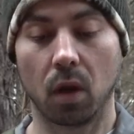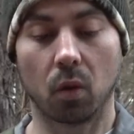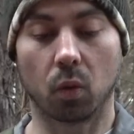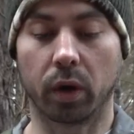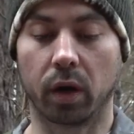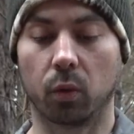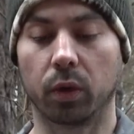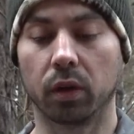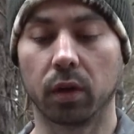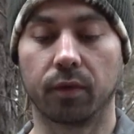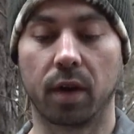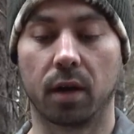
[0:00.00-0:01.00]
where we
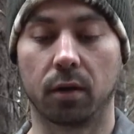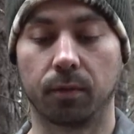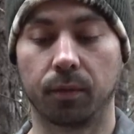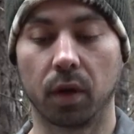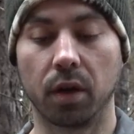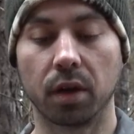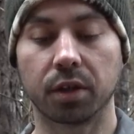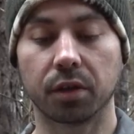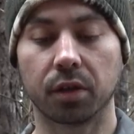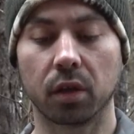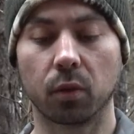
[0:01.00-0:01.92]
live now. Initially,